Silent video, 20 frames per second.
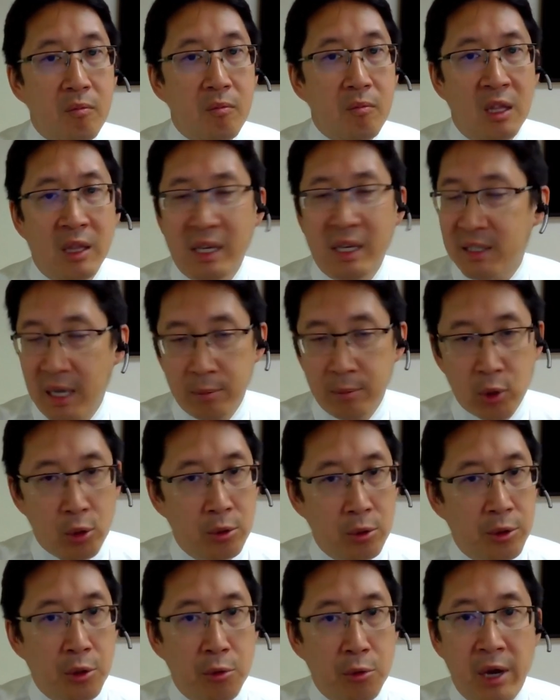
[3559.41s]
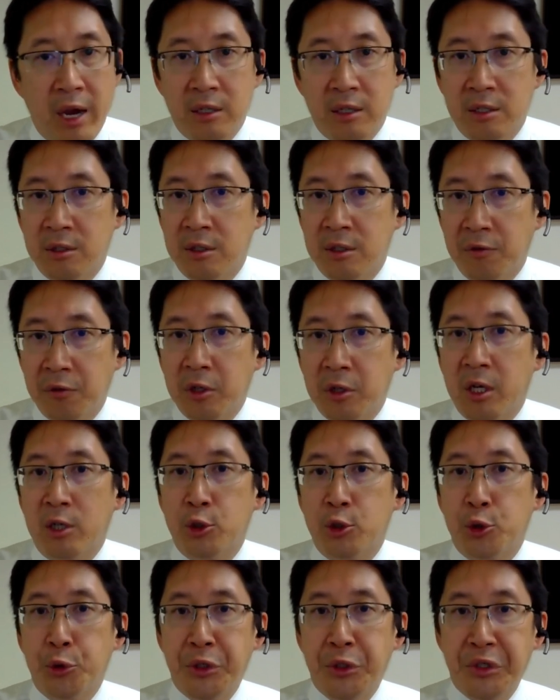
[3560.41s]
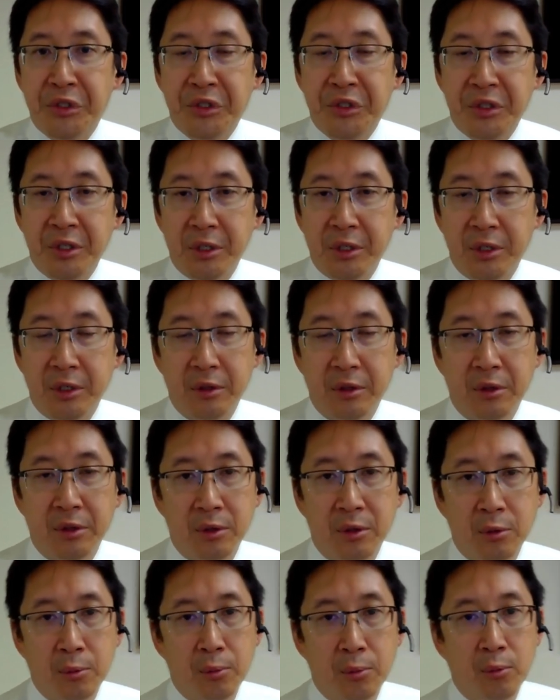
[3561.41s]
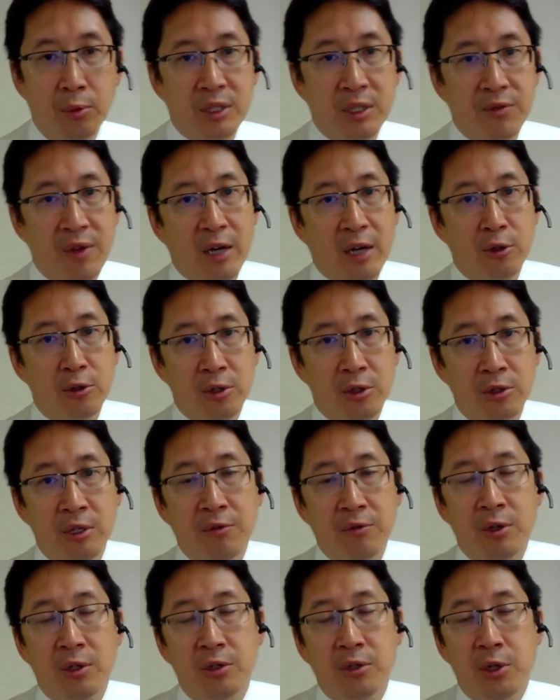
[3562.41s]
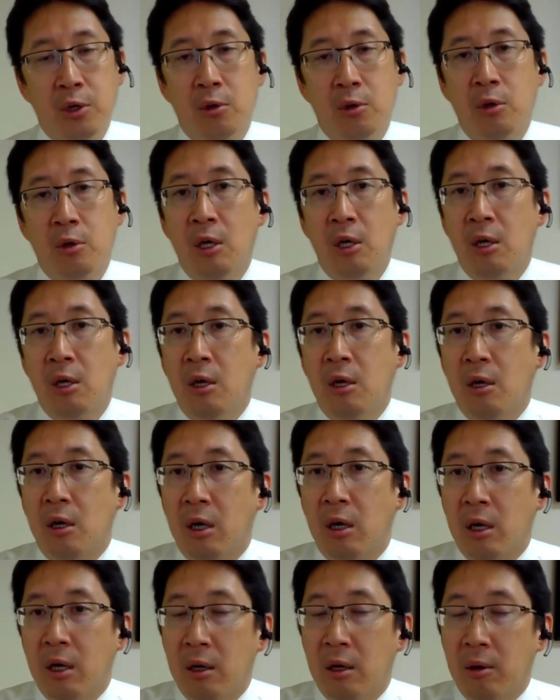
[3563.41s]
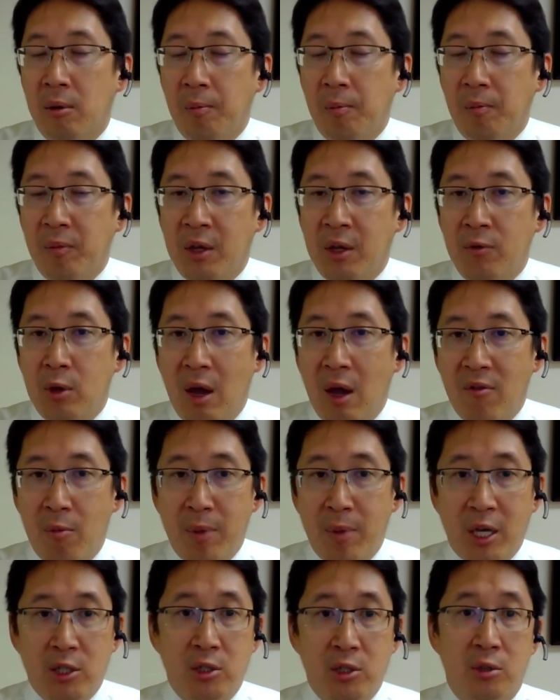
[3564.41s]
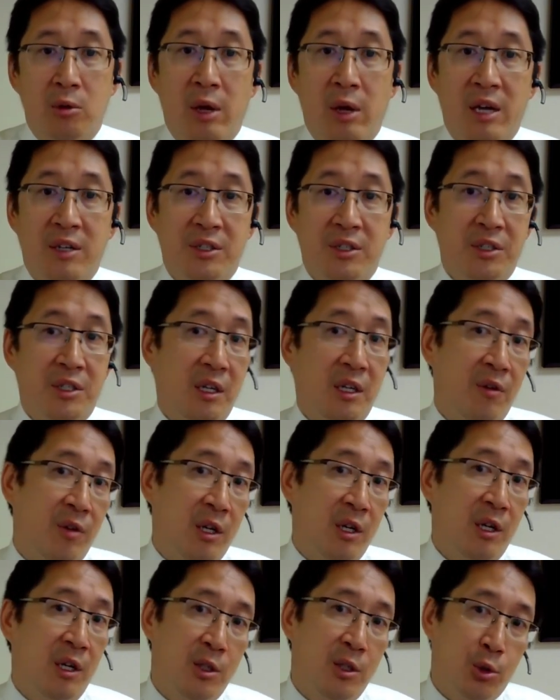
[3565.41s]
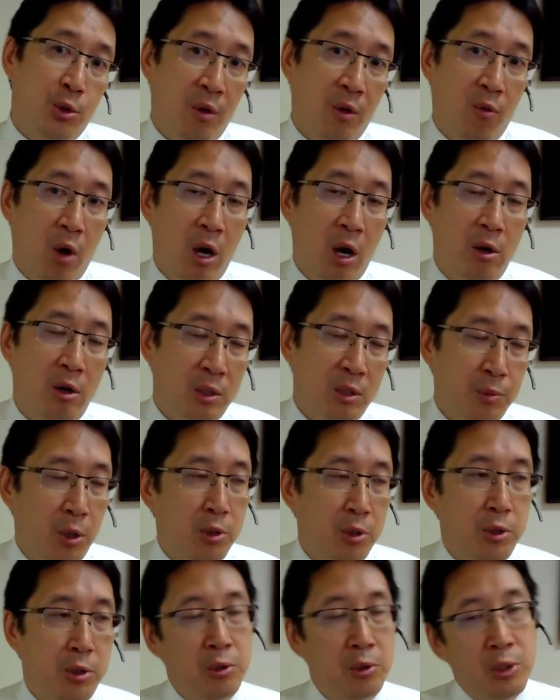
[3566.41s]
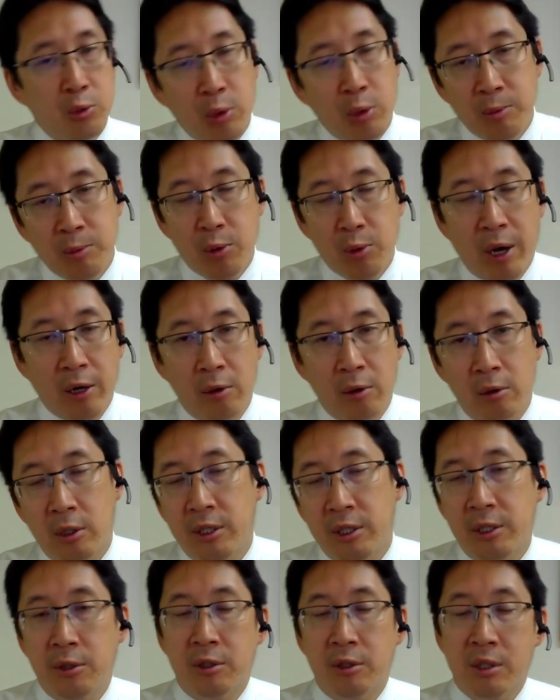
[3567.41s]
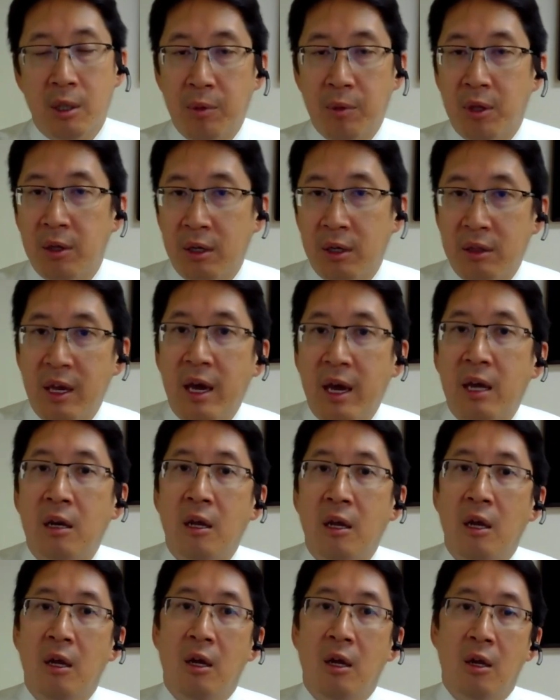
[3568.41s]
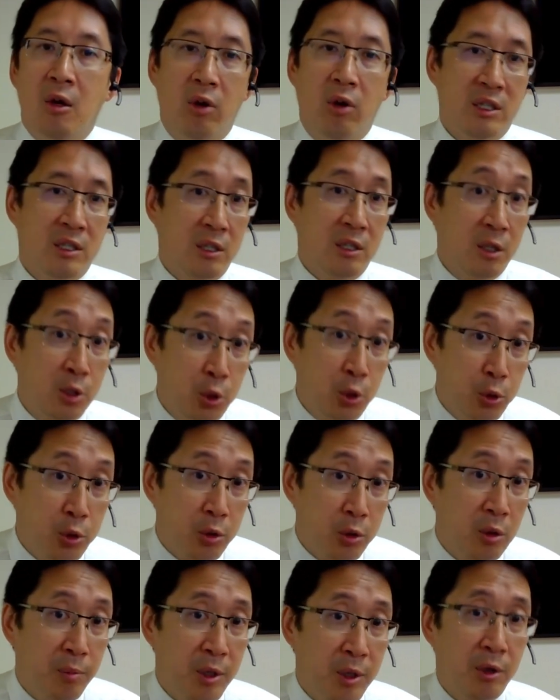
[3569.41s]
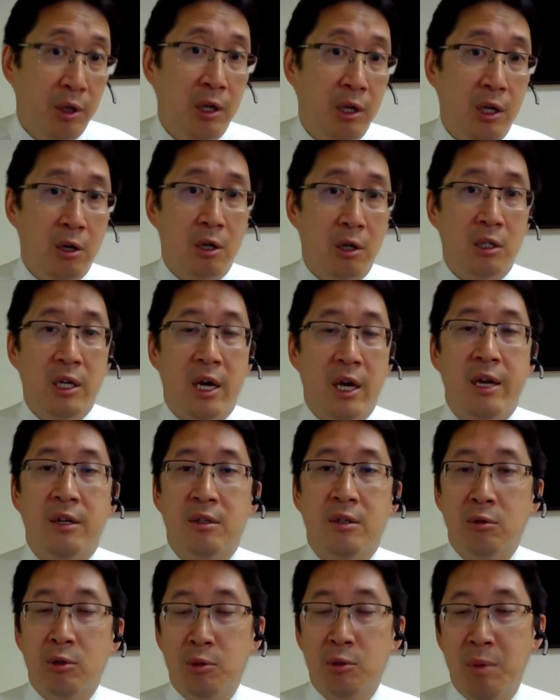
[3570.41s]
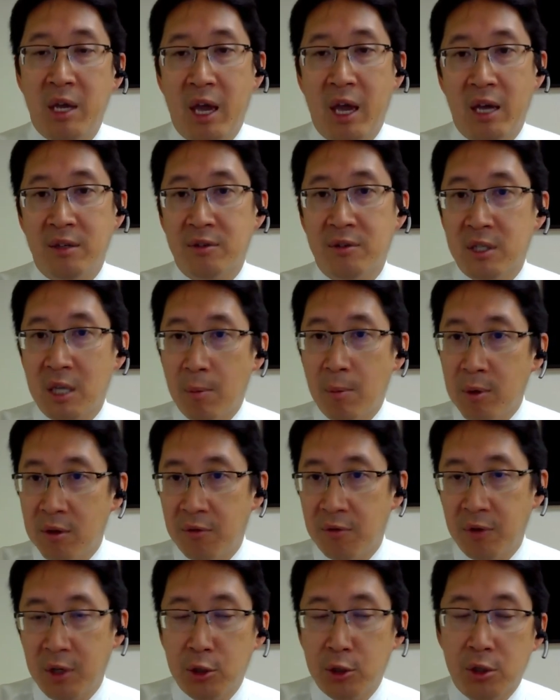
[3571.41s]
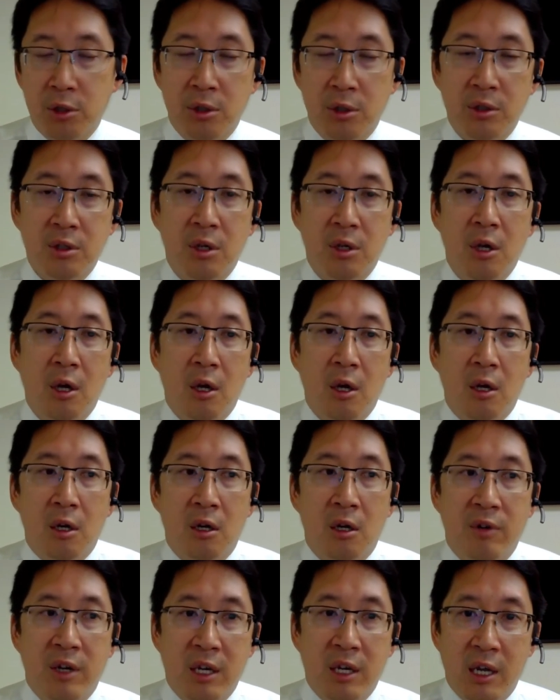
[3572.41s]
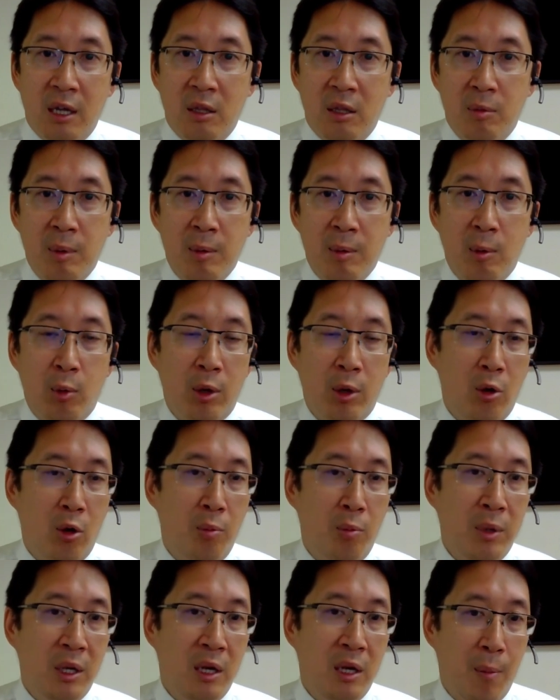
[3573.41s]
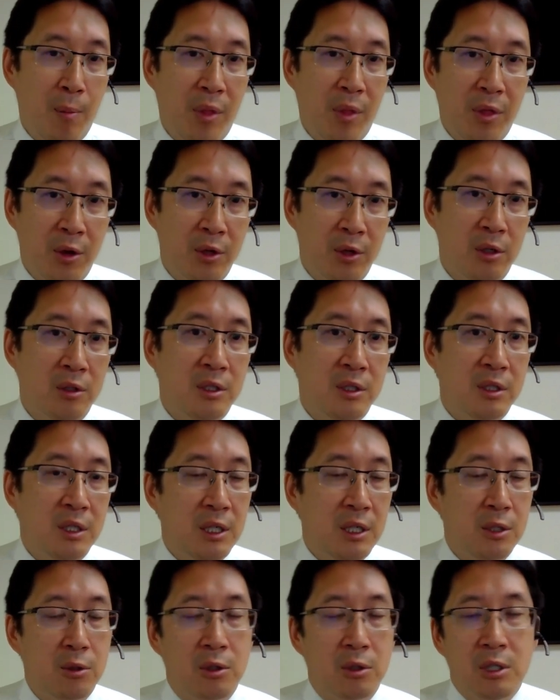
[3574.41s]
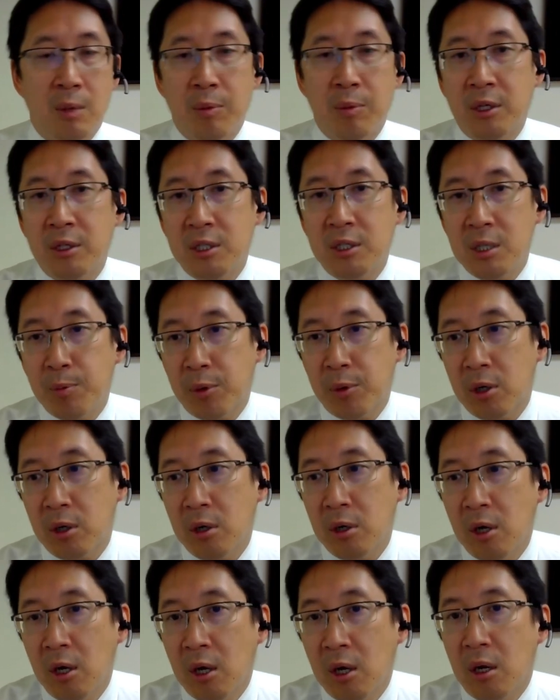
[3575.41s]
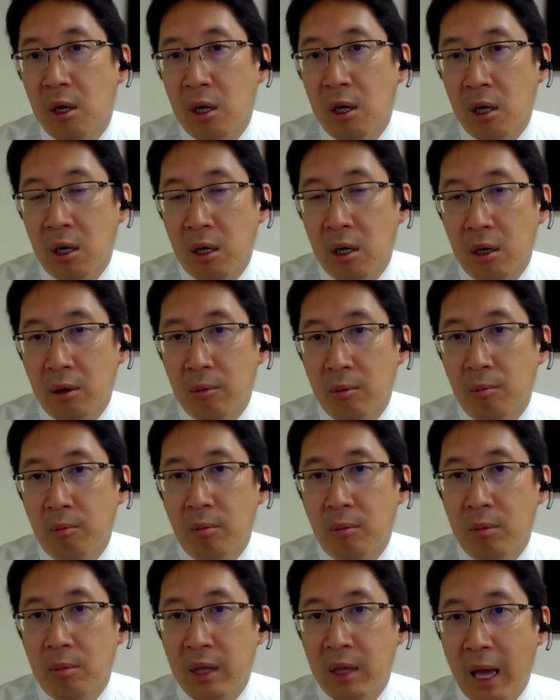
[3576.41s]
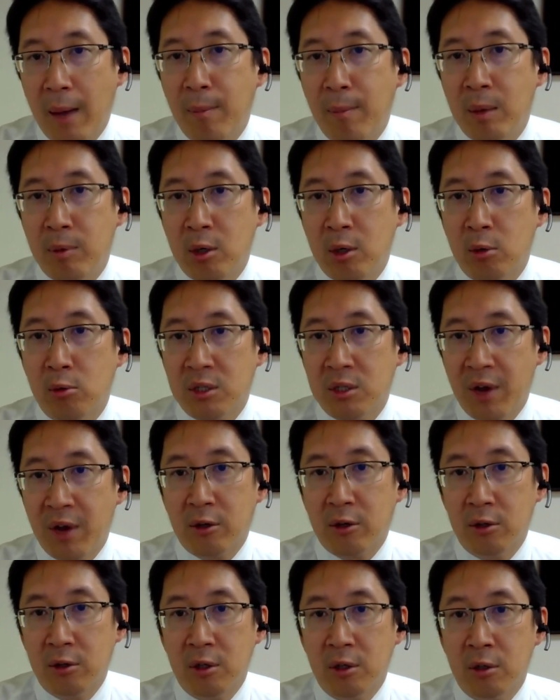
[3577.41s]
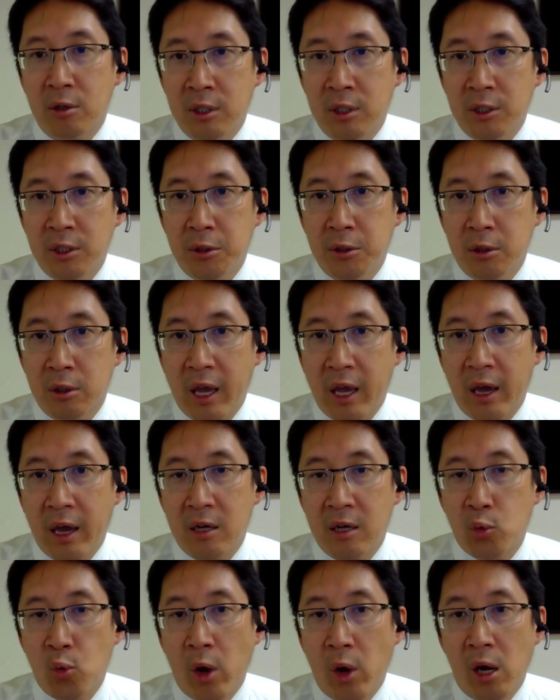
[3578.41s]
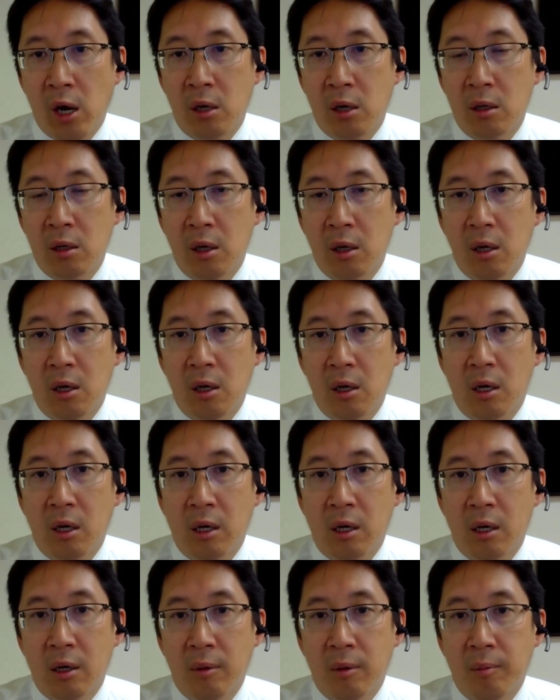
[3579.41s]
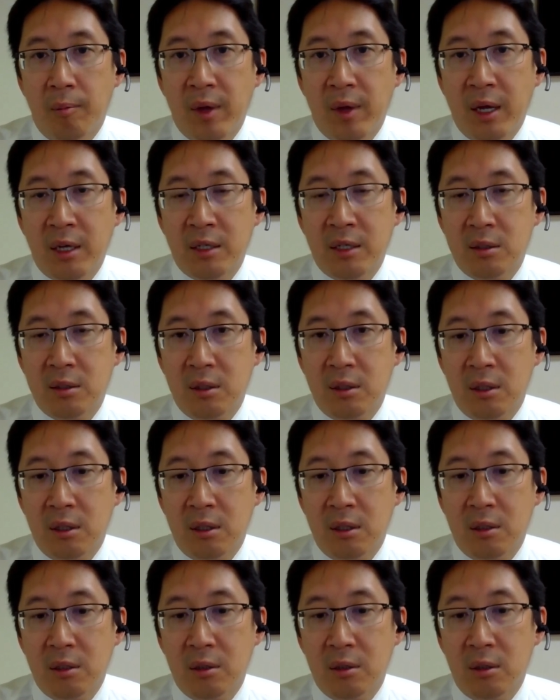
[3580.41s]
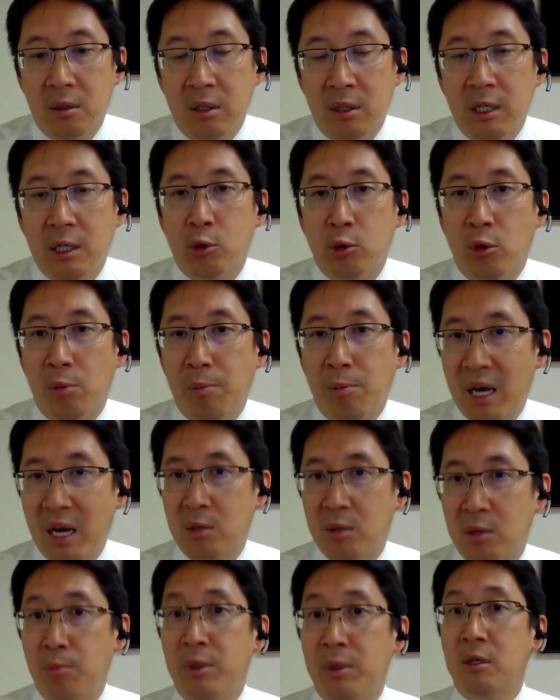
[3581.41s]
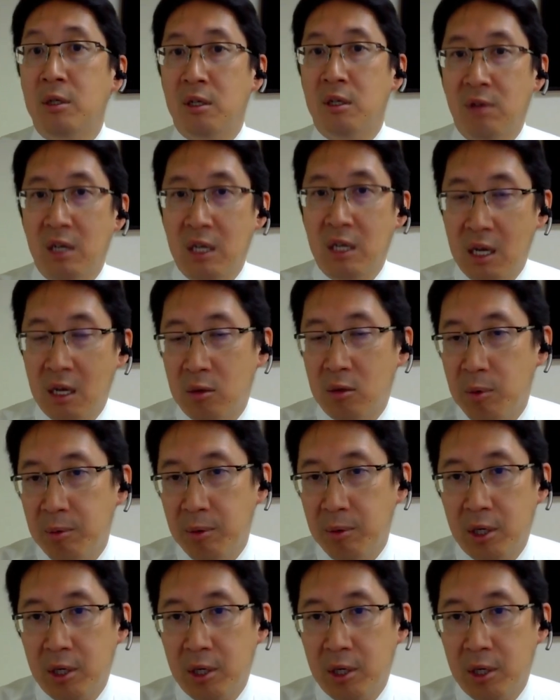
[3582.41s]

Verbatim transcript: that's absolutely correct. In different countries, the, the risk factors are different. So um, if you have a patient who has a significant history of water exposure, who swims regularly or something like that, who has an unusual appearing keratitis, which may have some of the features of acanthamoeba, whether it be an epithelial disease or something deeper, um, that may be a risk factor that you'll need to look at as well um, as uh, leading to a possibility of acanthamoeba